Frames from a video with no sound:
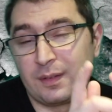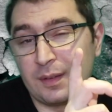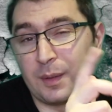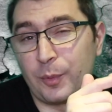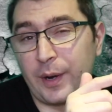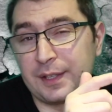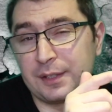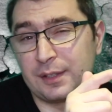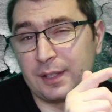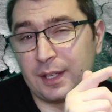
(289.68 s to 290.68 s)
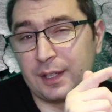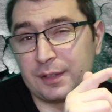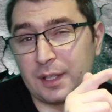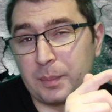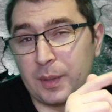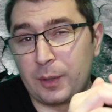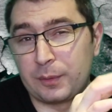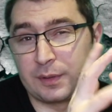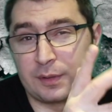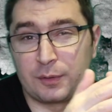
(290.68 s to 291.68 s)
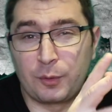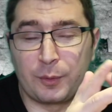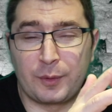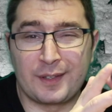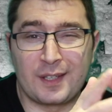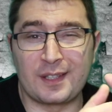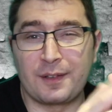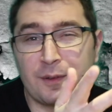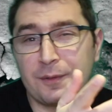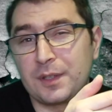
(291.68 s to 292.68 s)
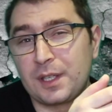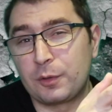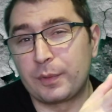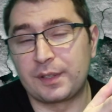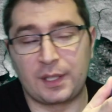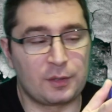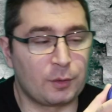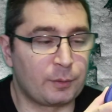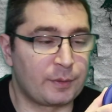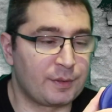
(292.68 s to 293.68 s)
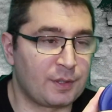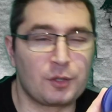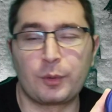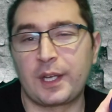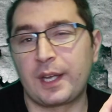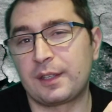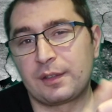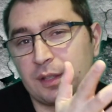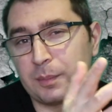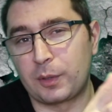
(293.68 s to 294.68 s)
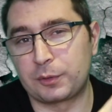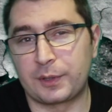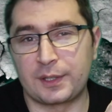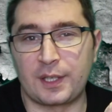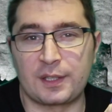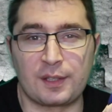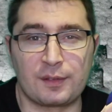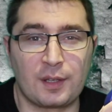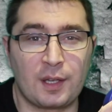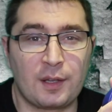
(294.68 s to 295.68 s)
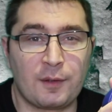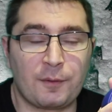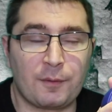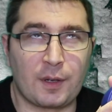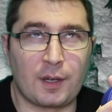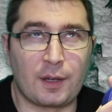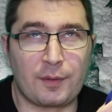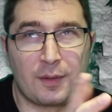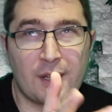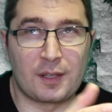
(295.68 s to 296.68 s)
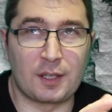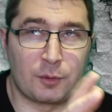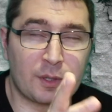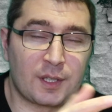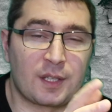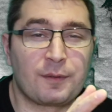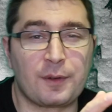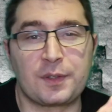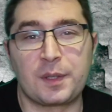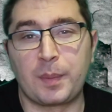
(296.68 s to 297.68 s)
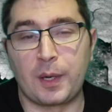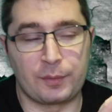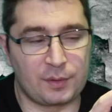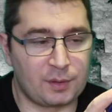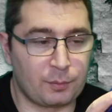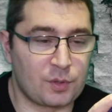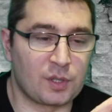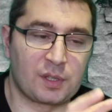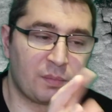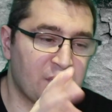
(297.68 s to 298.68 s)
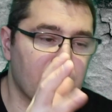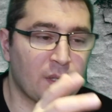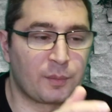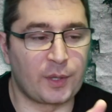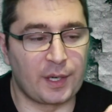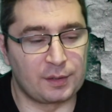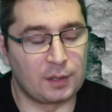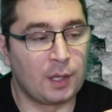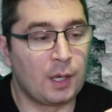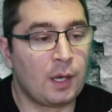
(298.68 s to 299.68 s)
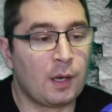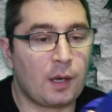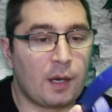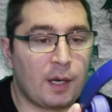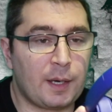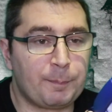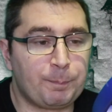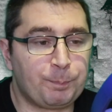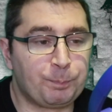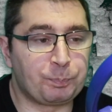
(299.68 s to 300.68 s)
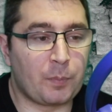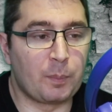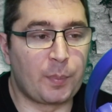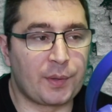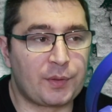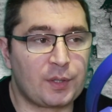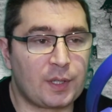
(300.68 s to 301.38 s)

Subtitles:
The price is about $250 USA. In UK is about 30 to 150 pounds, which is similar price. But